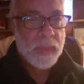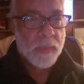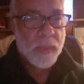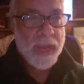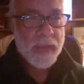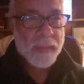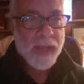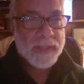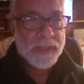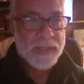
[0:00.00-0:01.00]
Pain
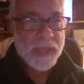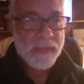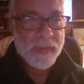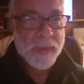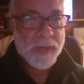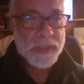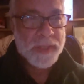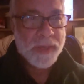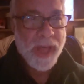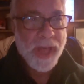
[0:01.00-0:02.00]
meds and self
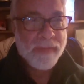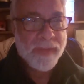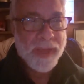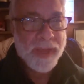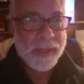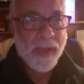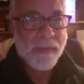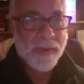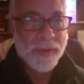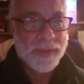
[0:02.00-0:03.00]
administered IV and a love
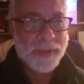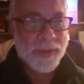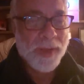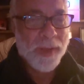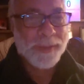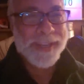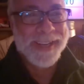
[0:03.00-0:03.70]
for the Sultan.